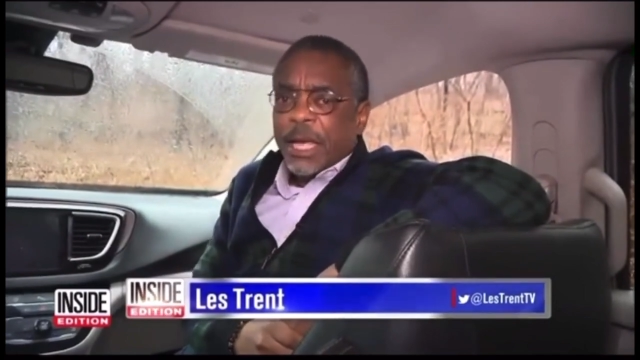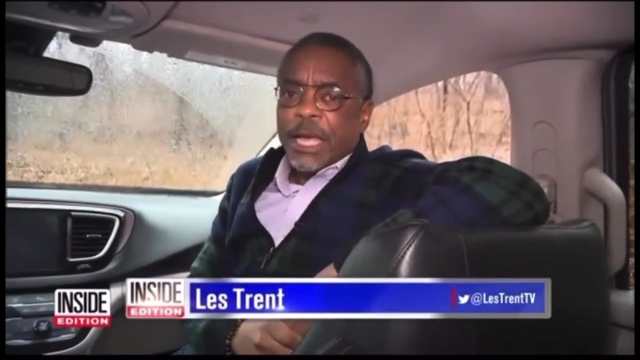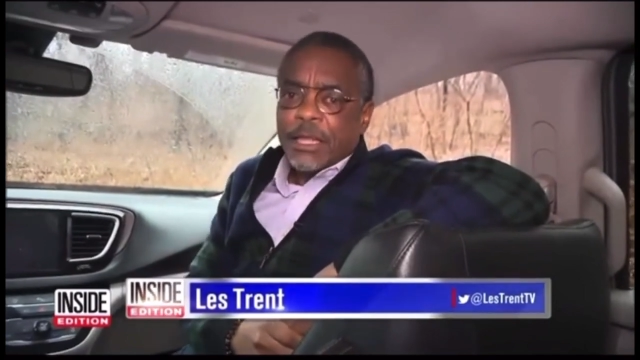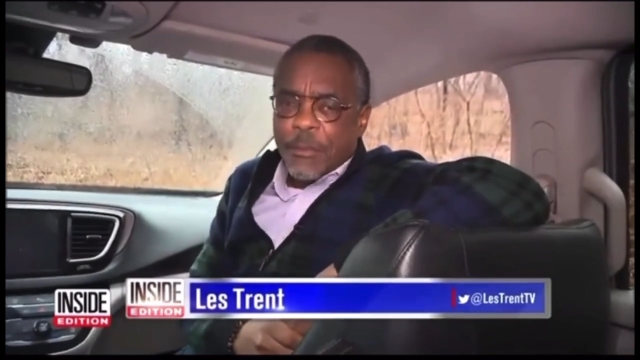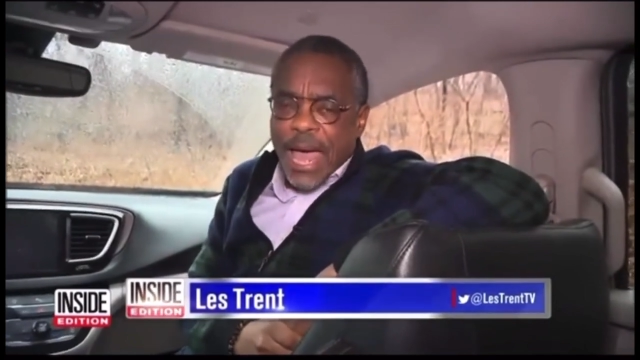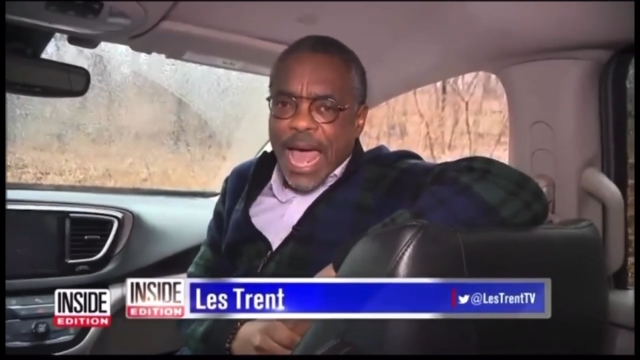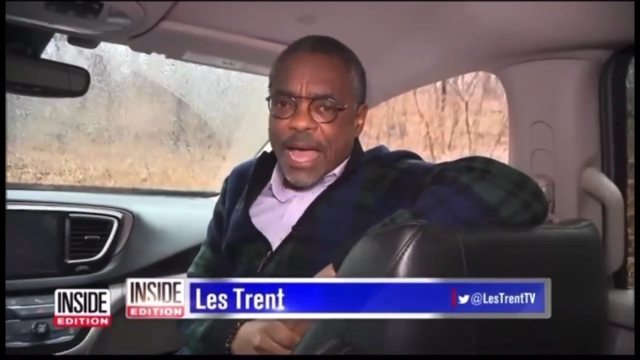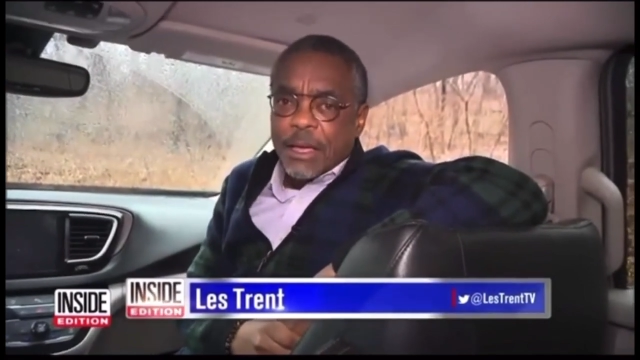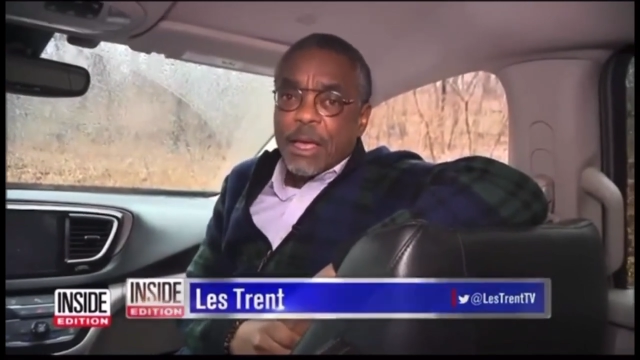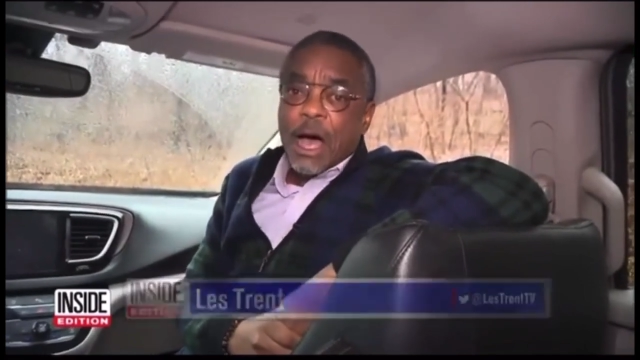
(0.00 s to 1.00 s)
that are
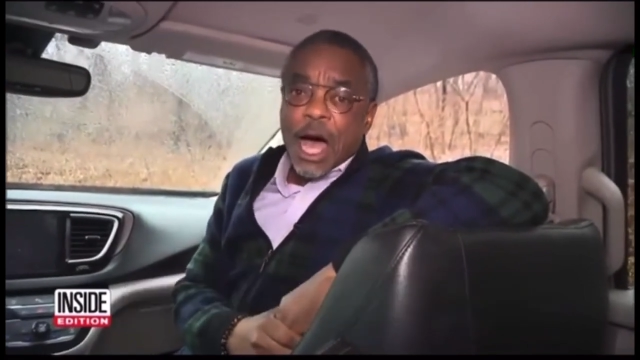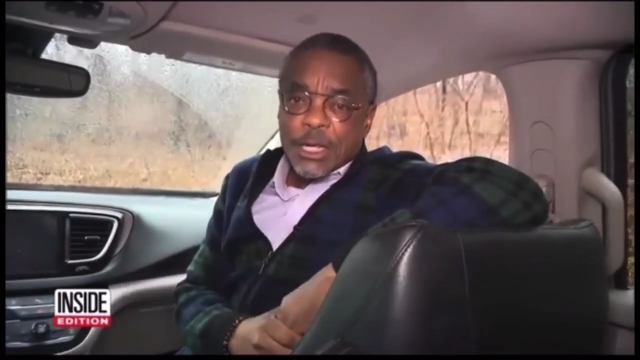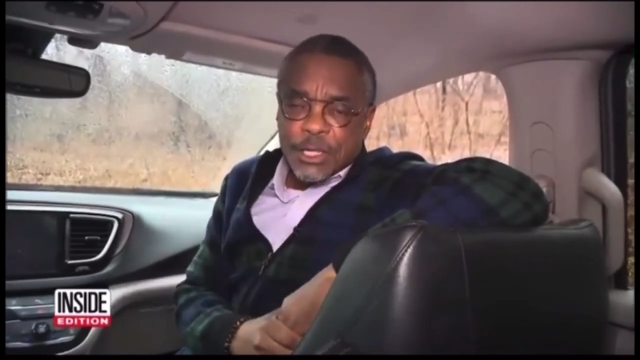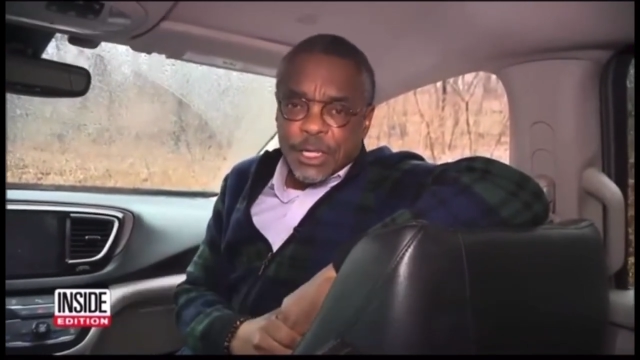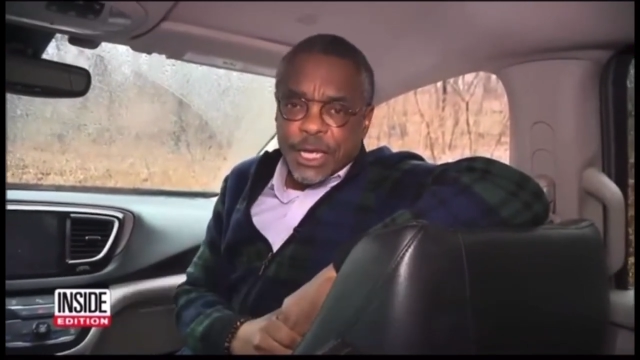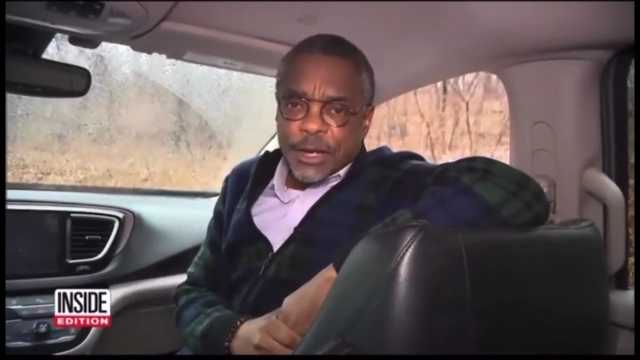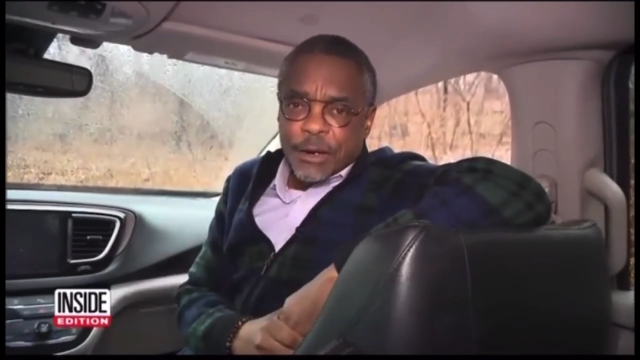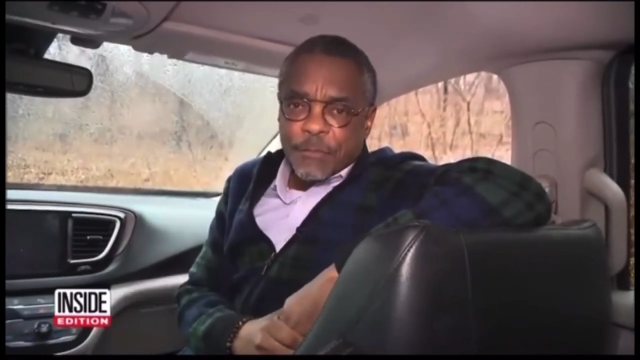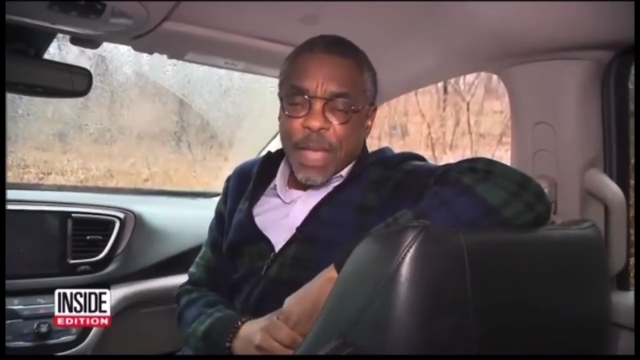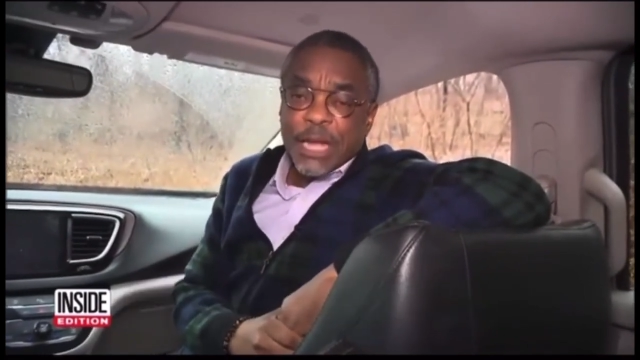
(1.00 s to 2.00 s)
created for
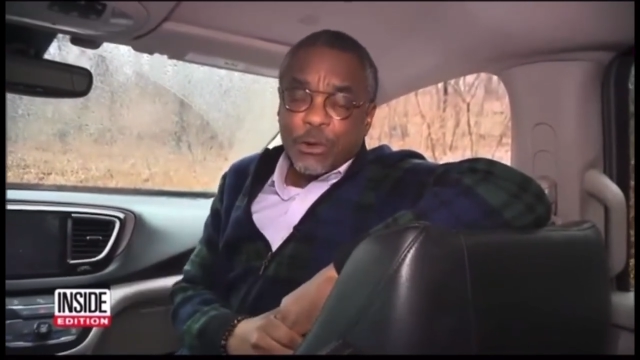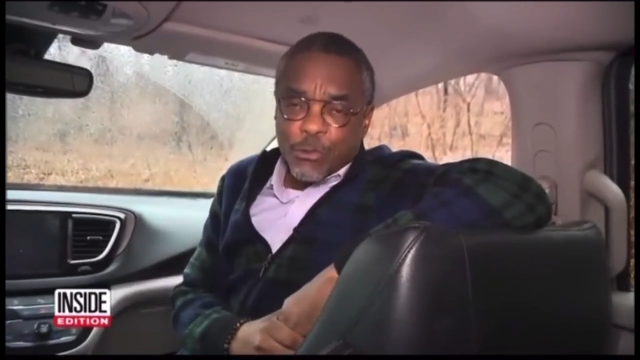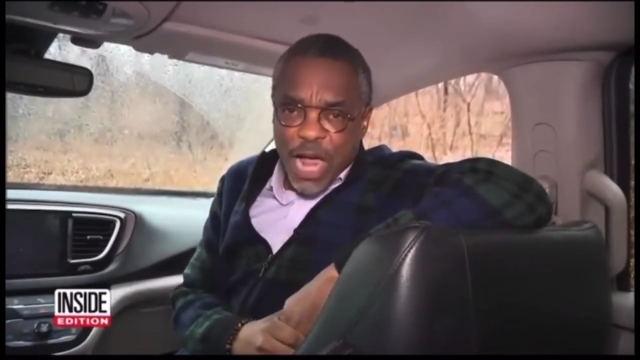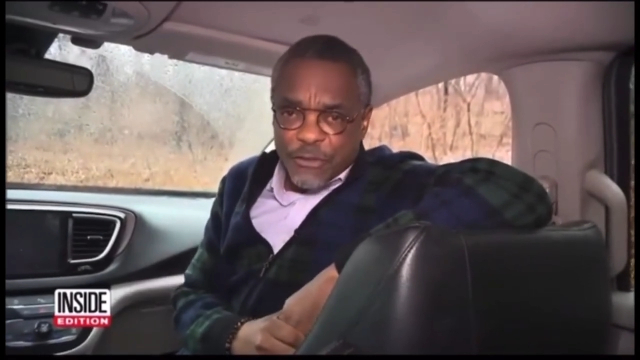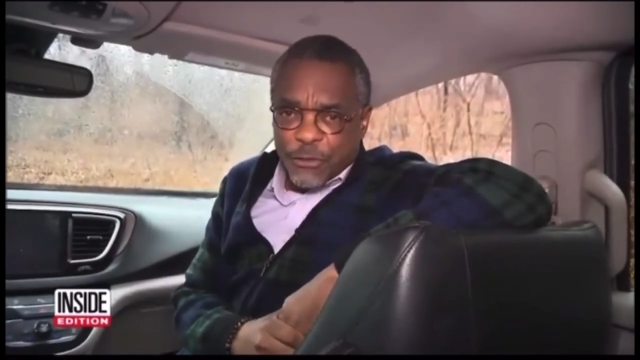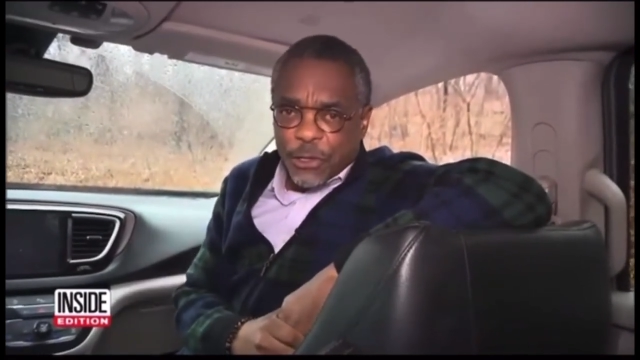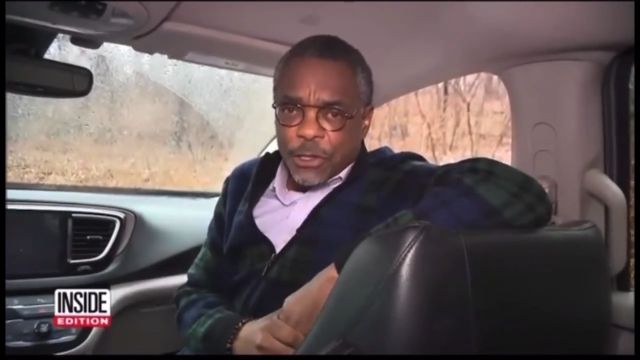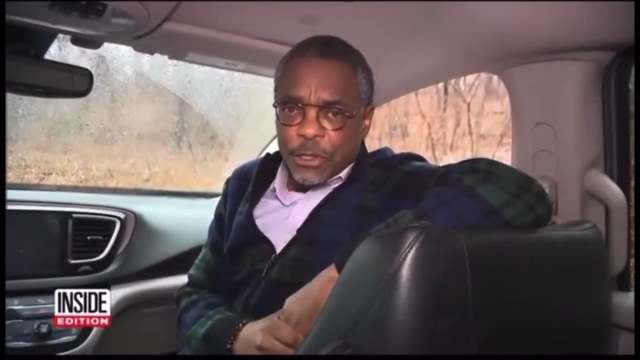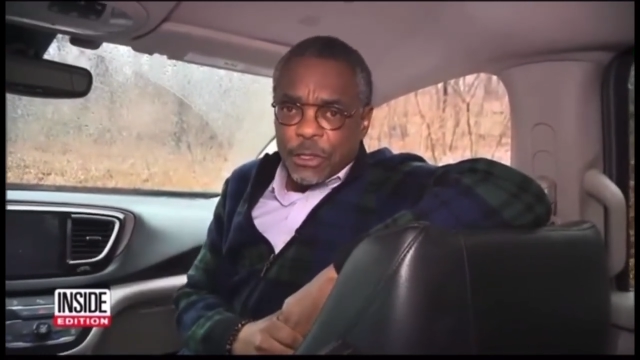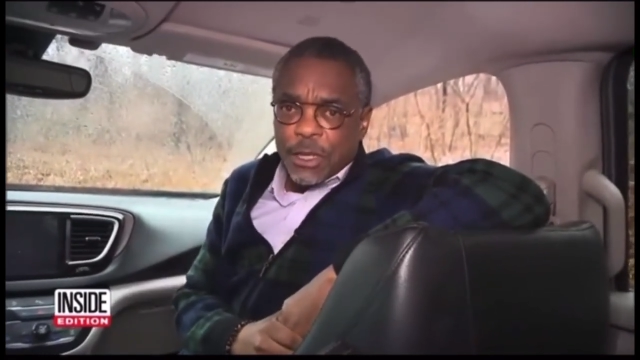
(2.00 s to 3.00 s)
vengeance, which
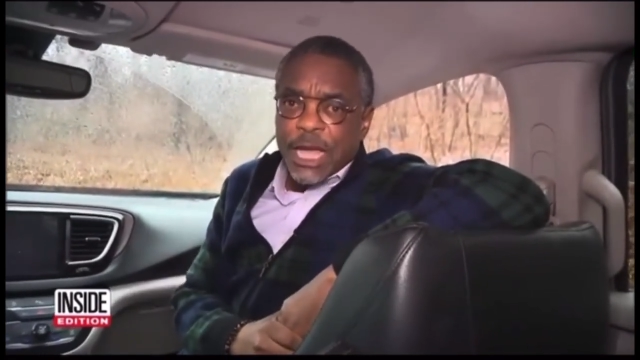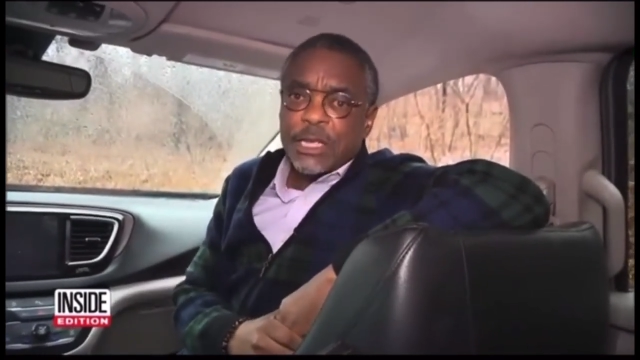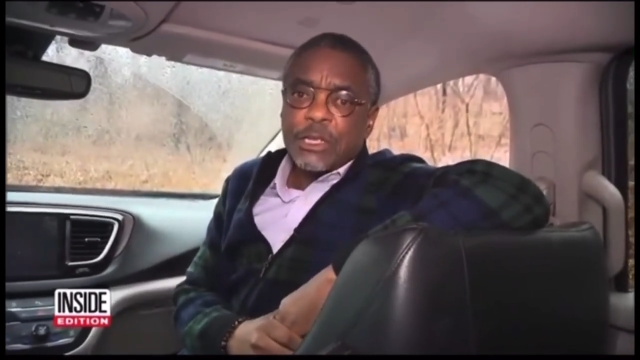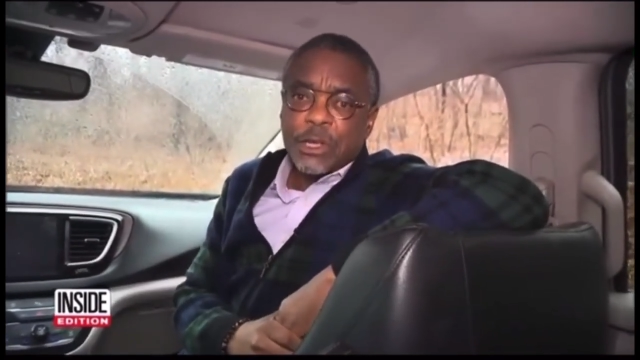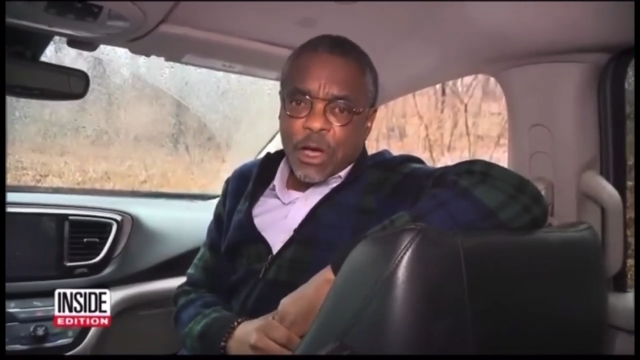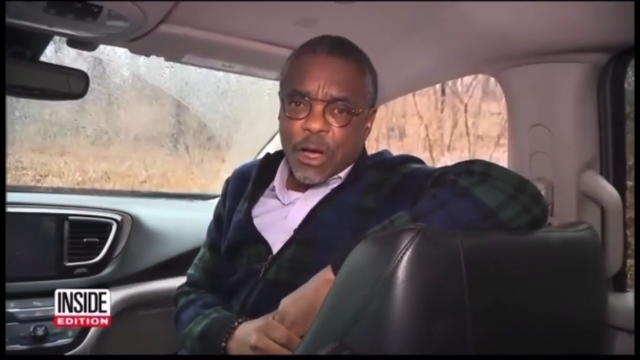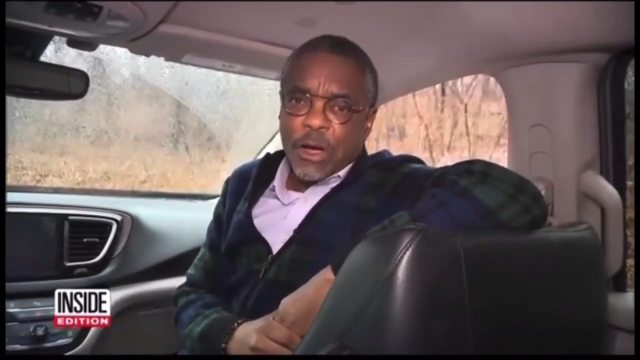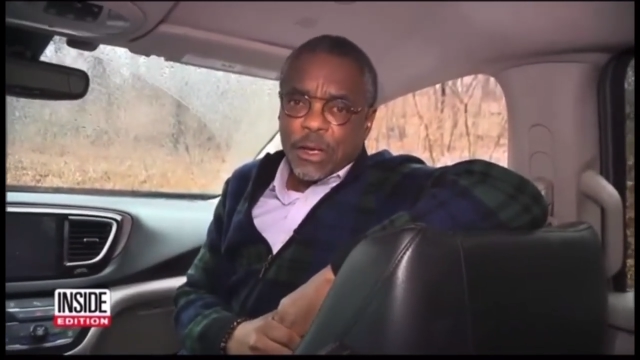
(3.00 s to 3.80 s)
in their fury